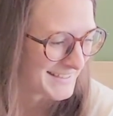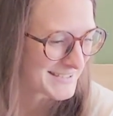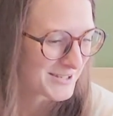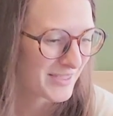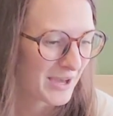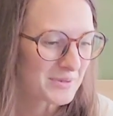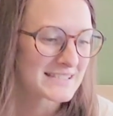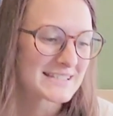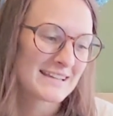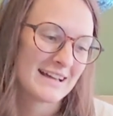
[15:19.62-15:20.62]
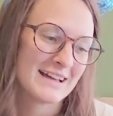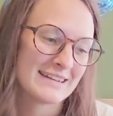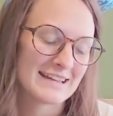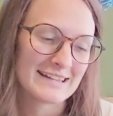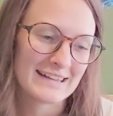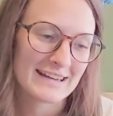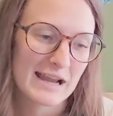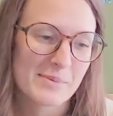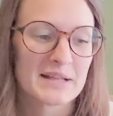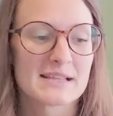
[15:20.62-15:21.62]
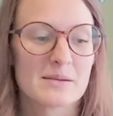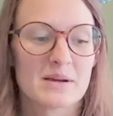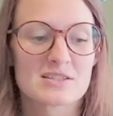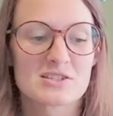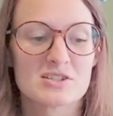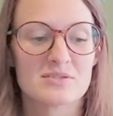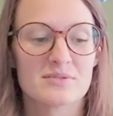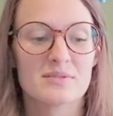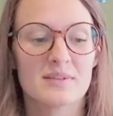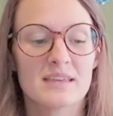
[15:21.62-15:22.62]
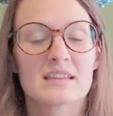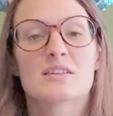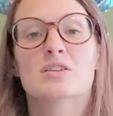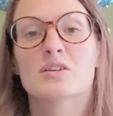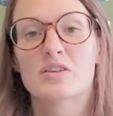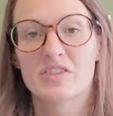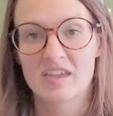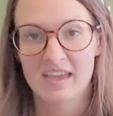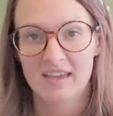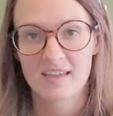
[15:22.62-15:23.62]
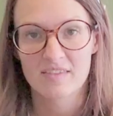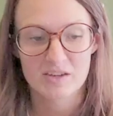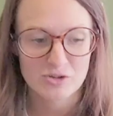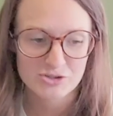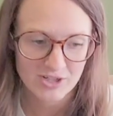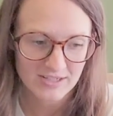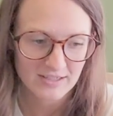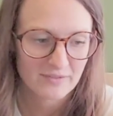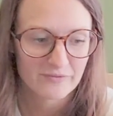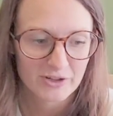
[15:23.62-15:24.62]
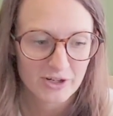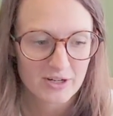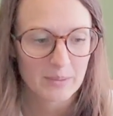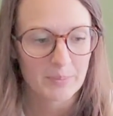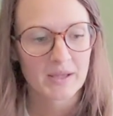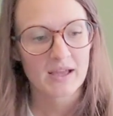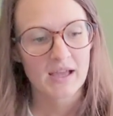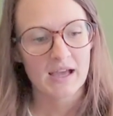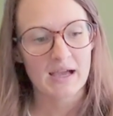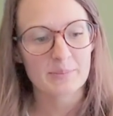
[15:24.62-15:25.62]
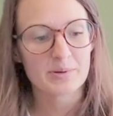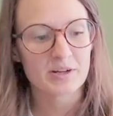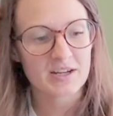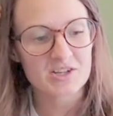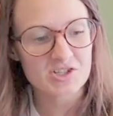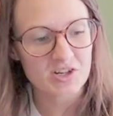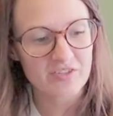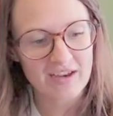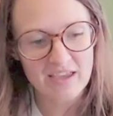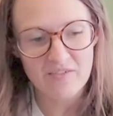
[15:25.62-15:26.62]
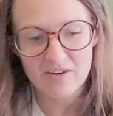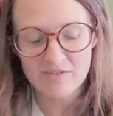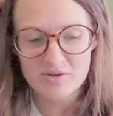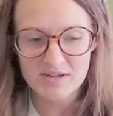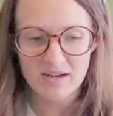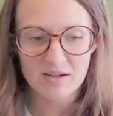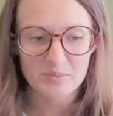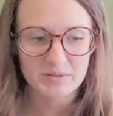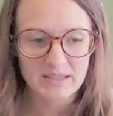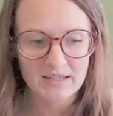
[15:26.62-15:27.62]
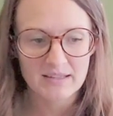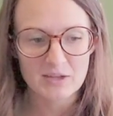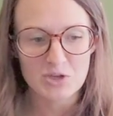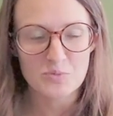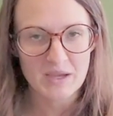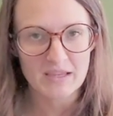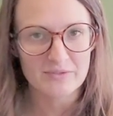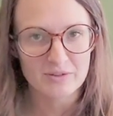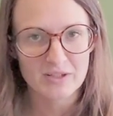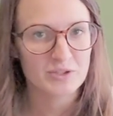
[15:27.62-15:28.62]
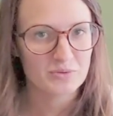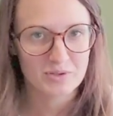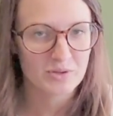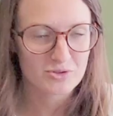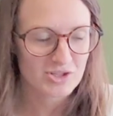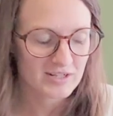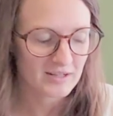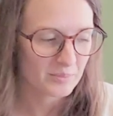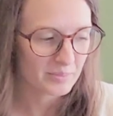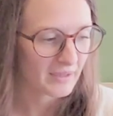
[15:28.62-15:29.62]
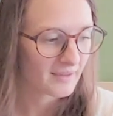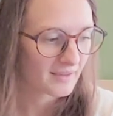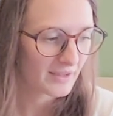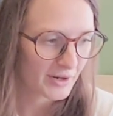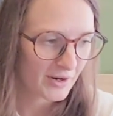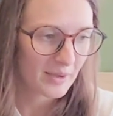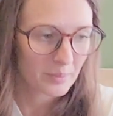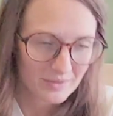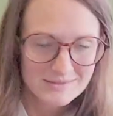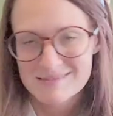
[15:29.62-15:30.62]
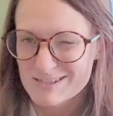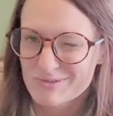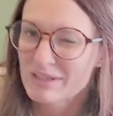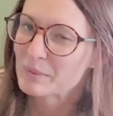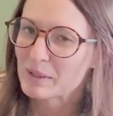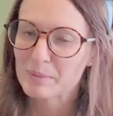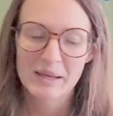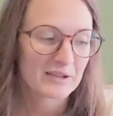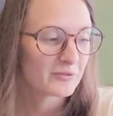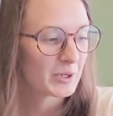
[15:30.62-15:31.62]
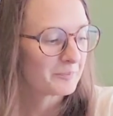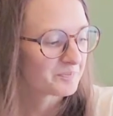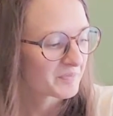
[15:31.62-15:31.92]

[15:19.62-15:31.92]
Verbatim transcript: so that was uh, $9.99, about 10 bucks to get the little thing and then you trade it in for your cup. I'm pretty sure that even if you didn't complete it, like you paid for it, you could go trade it in blank and get your cup because that's really what you're paying for.